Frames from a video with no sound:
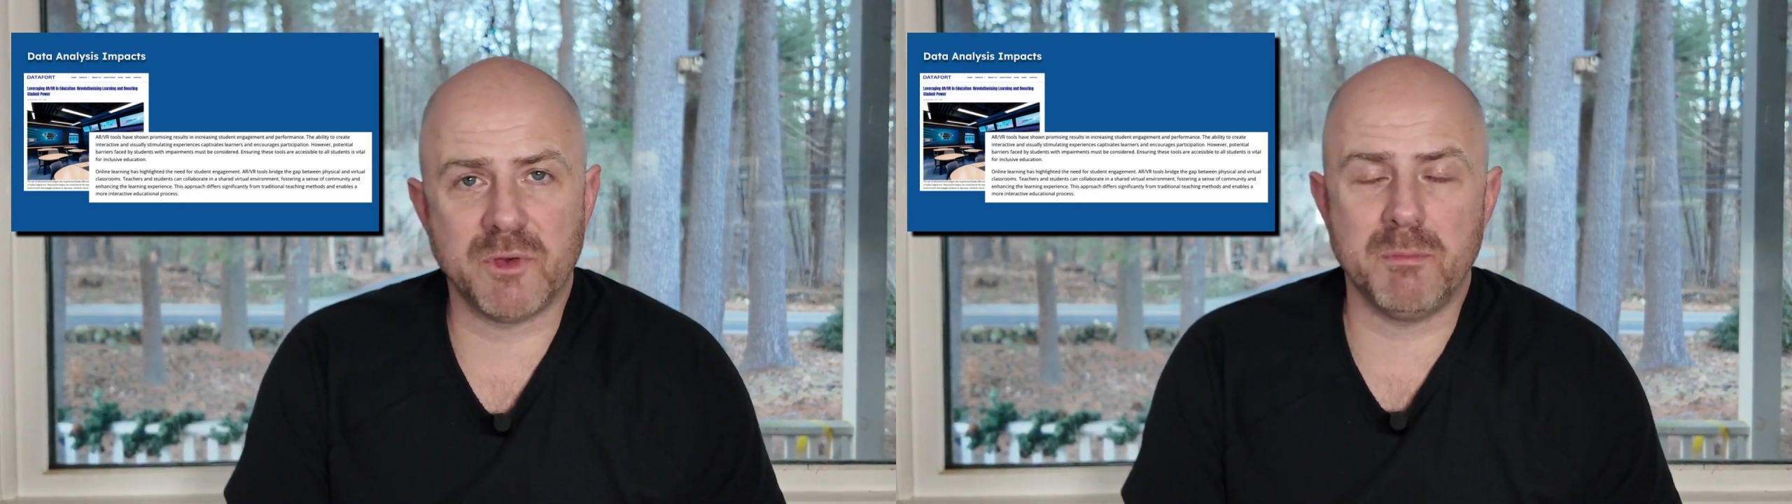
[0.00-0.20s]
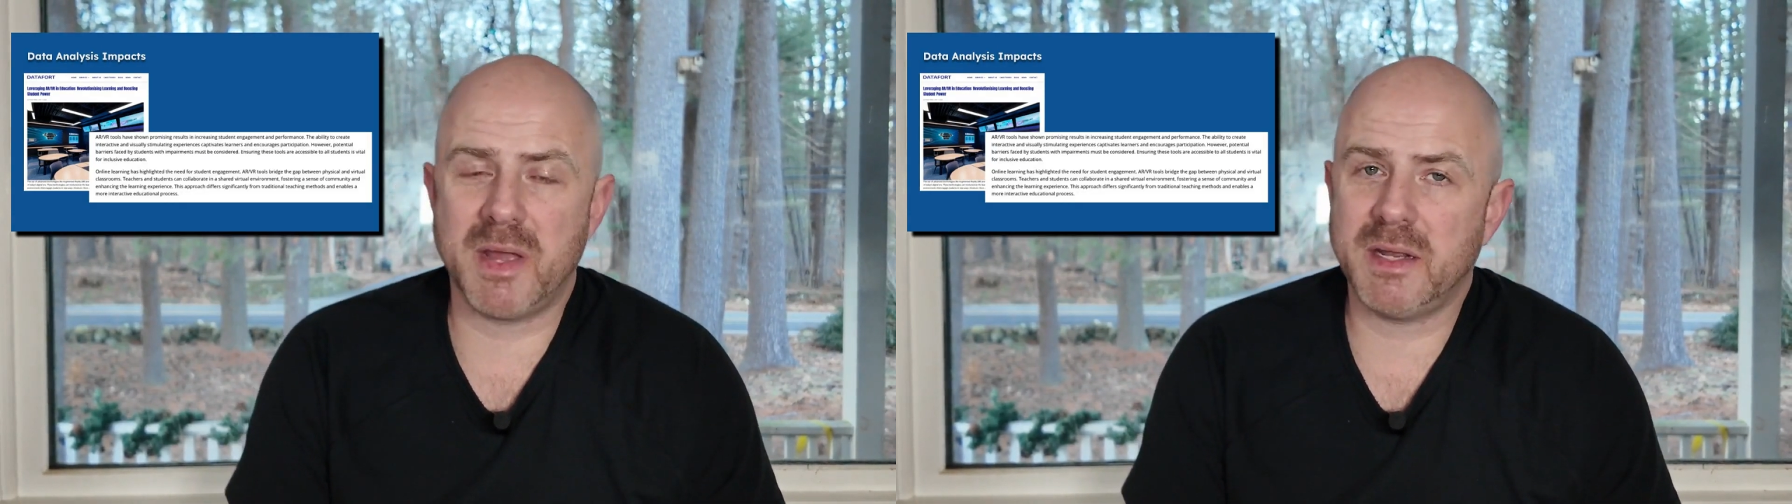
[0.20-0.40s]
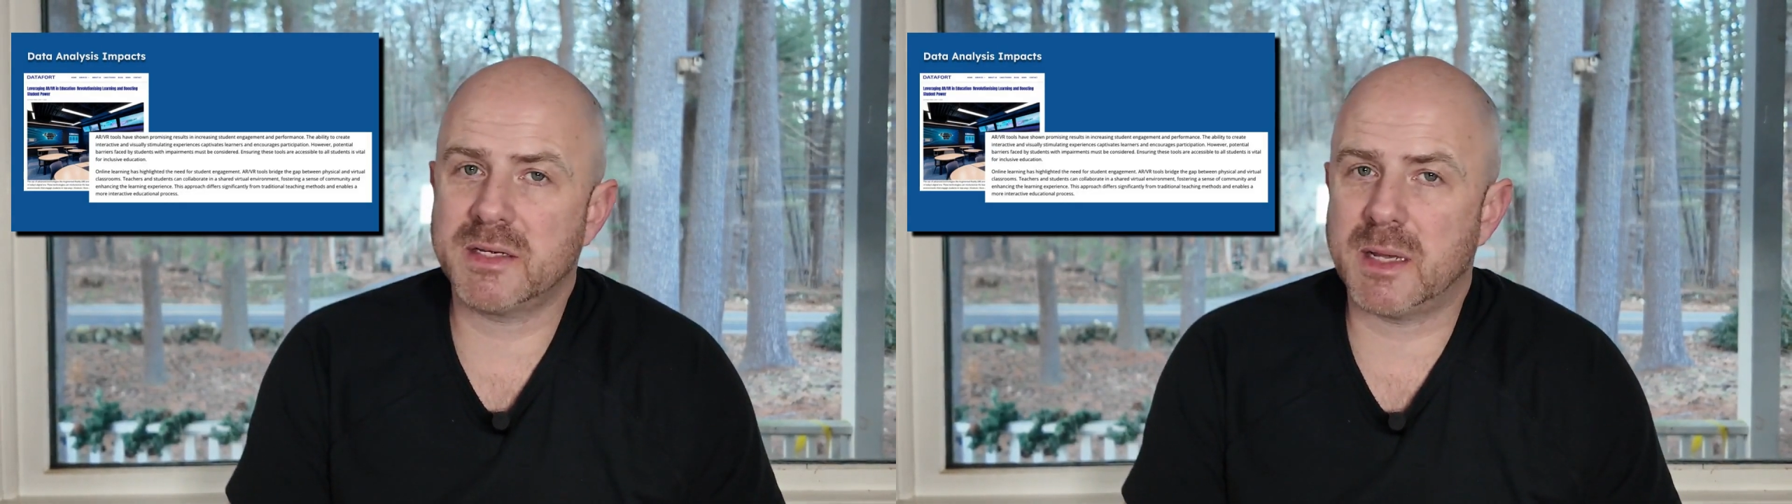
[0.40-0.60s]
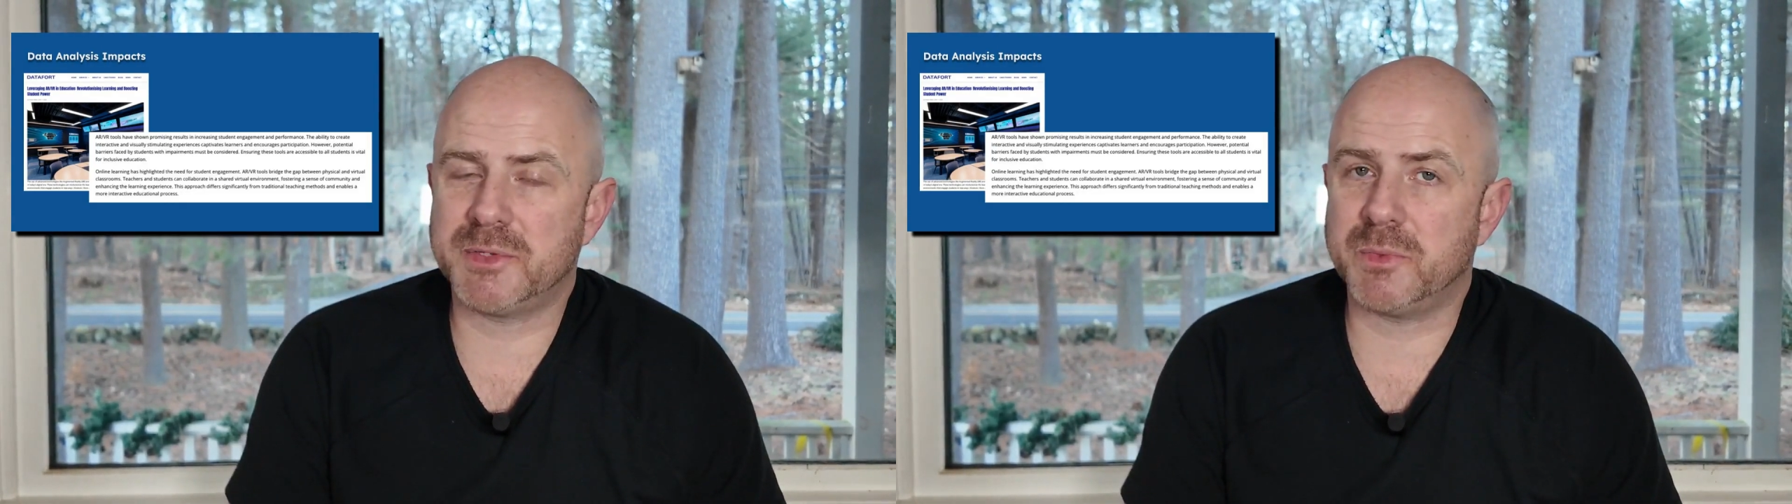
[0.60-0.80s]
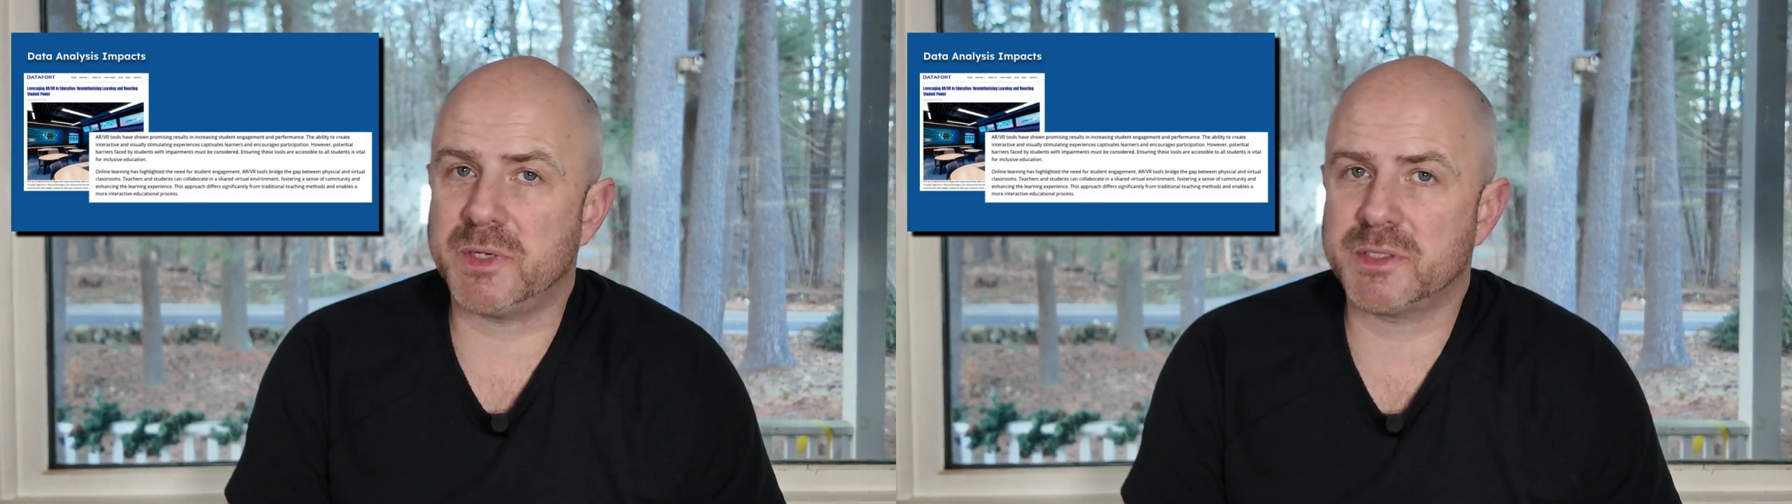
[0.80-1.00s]
from many
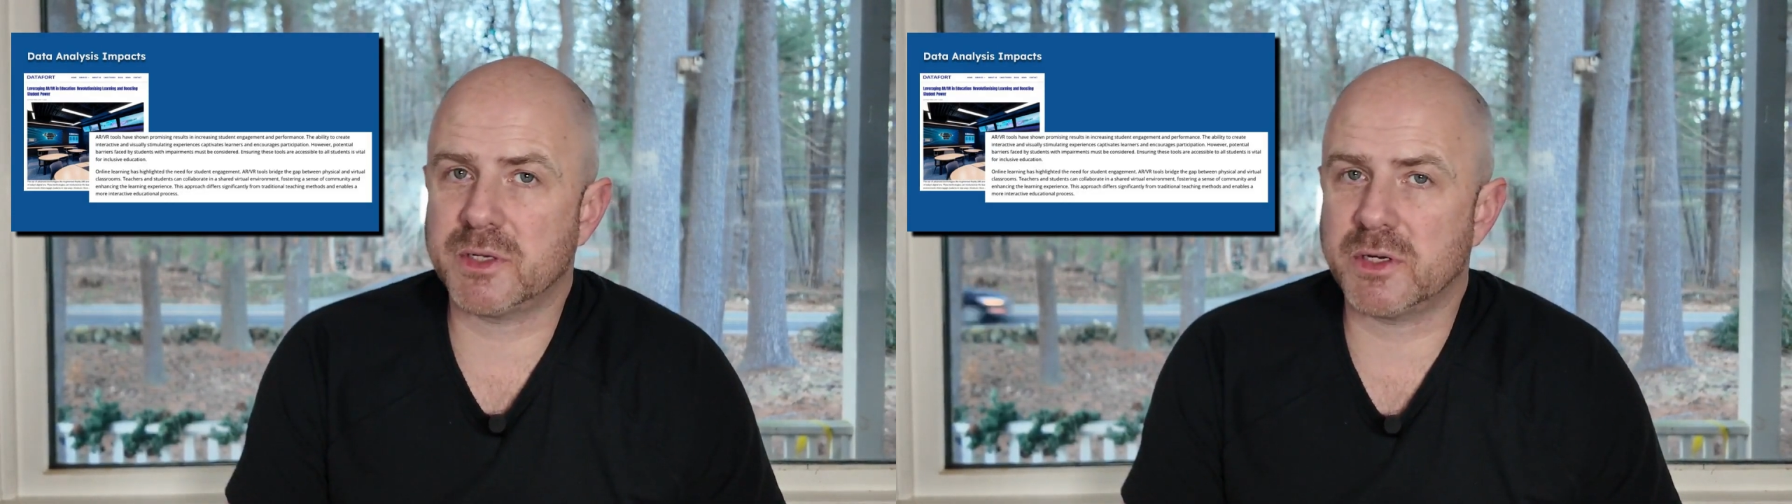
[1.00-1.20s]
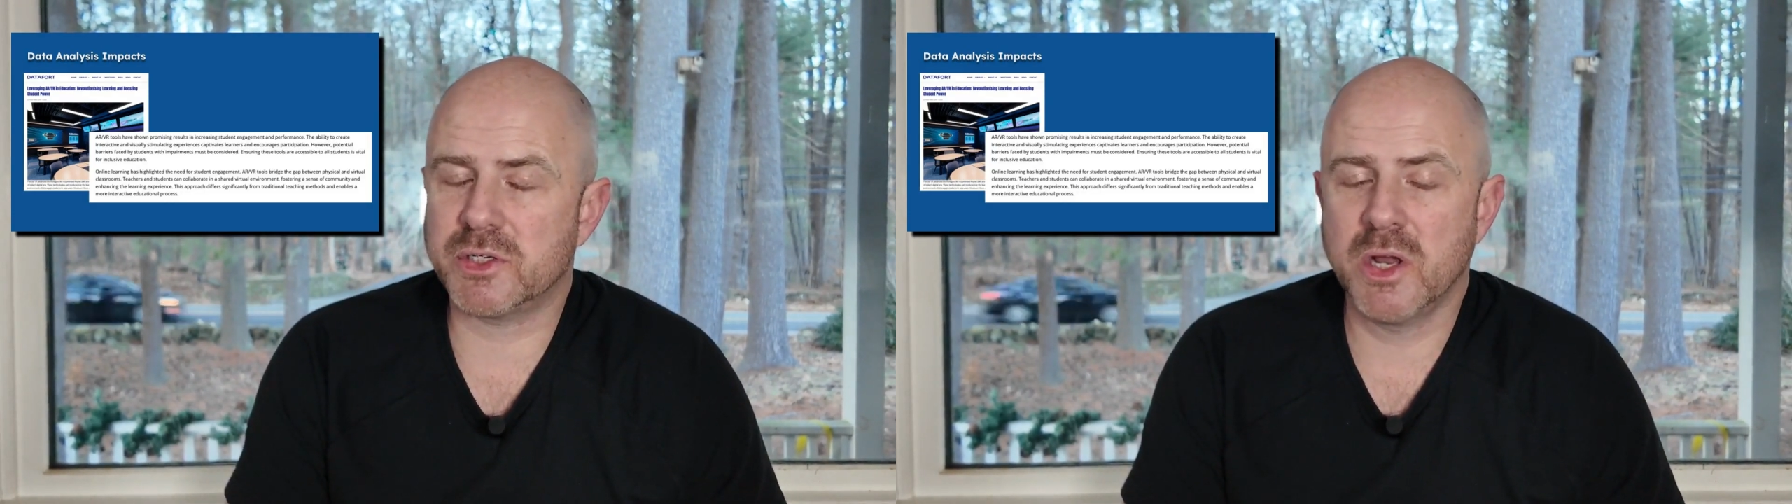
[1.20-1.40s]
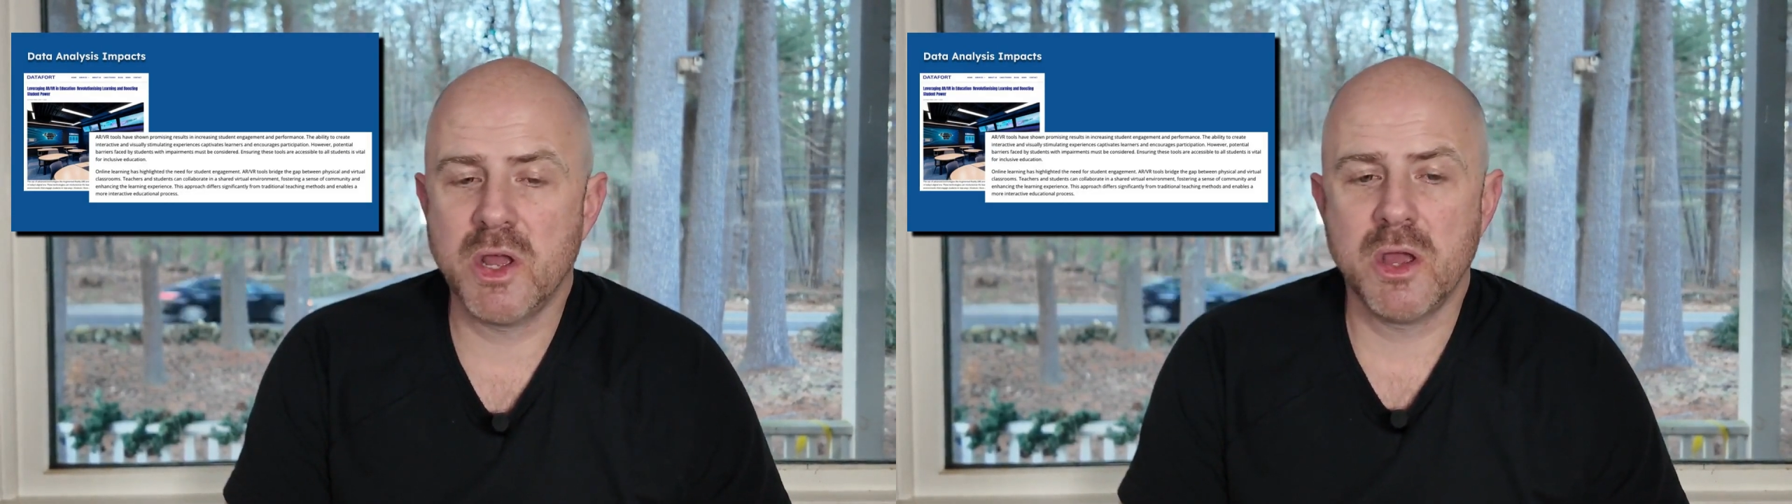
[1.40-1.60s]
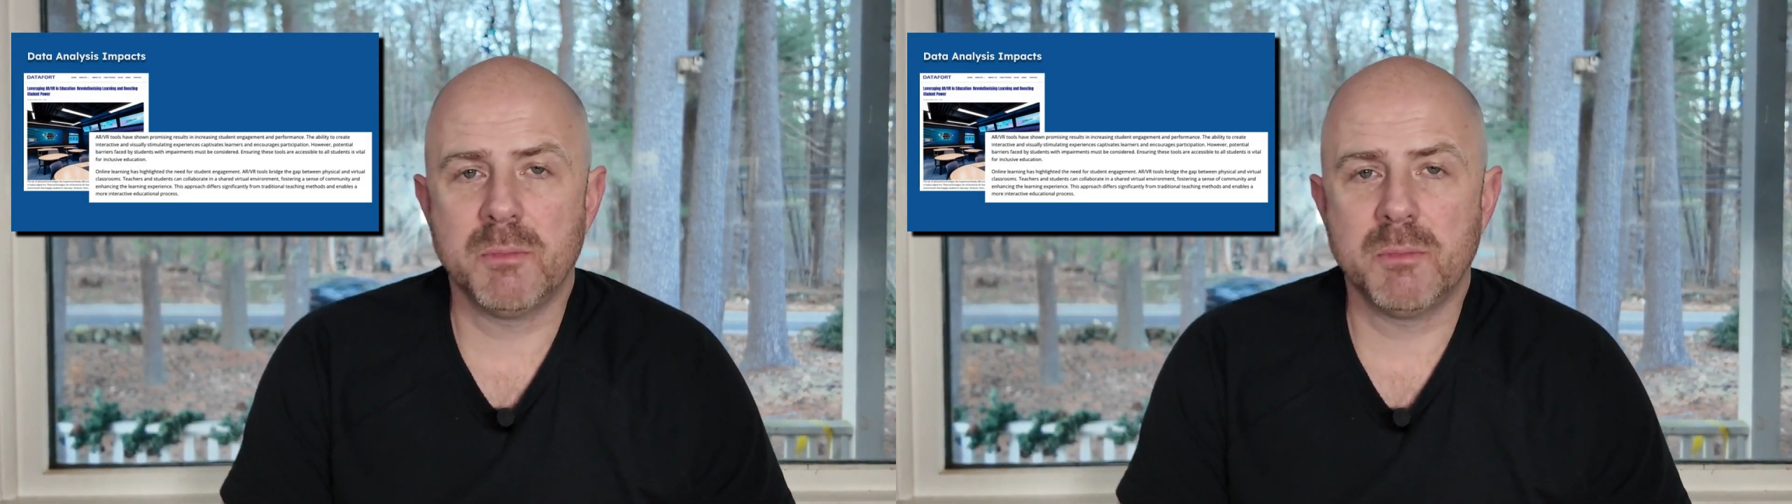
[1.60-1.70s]
types of research,